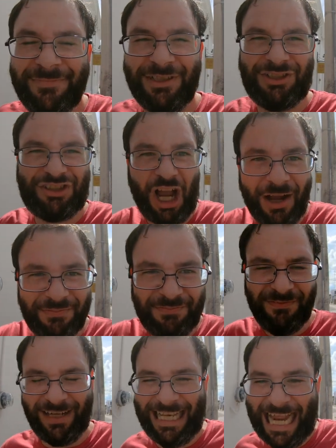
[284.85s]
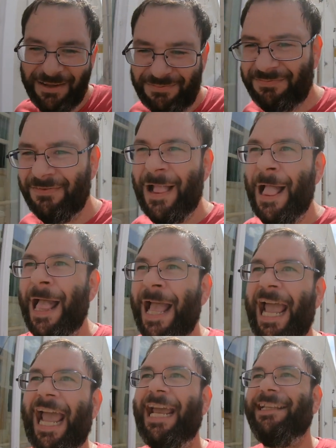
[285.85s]
stuff, life.
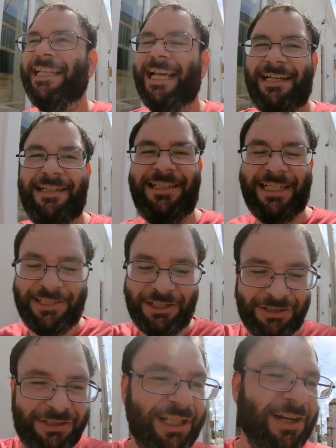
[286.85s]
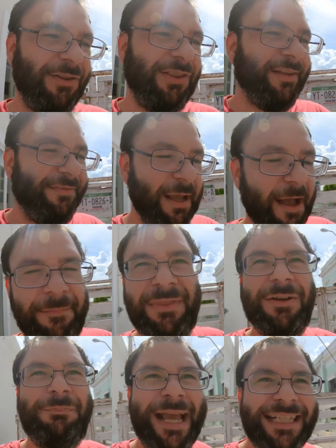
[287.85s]
And then she's just, you know, the, the,
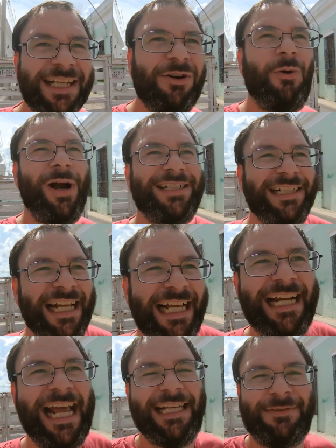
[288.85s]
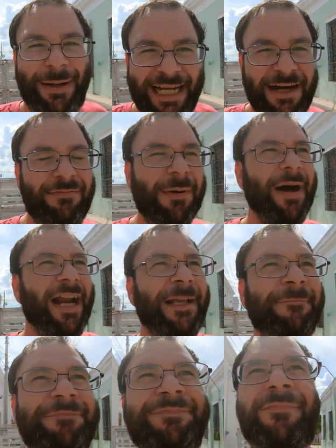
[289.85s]
the basic question I get asked by
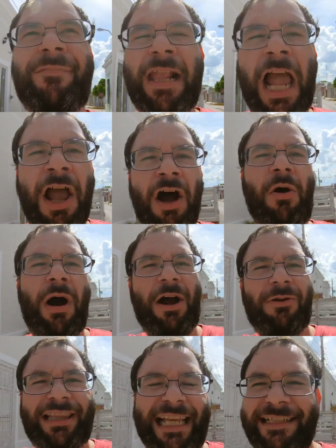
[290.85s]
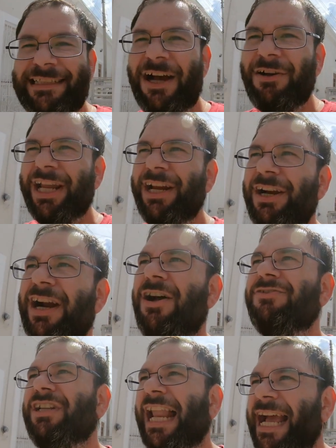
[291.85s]
everybody. Oh, how are things out here?
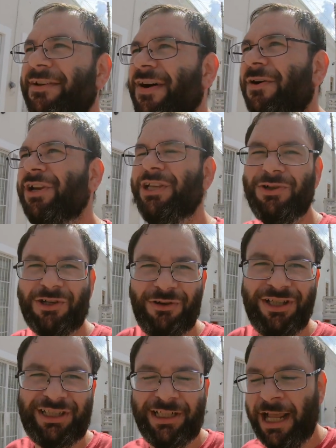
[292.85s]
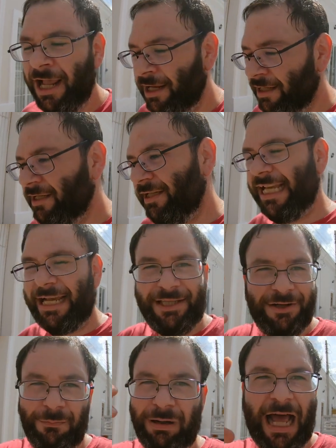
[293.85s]
How's life? How are you and Christian? Yeah,
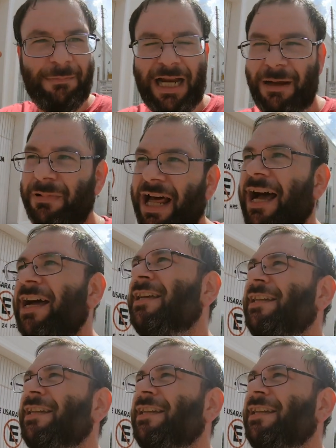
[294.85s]
you know, blah, blah, blah,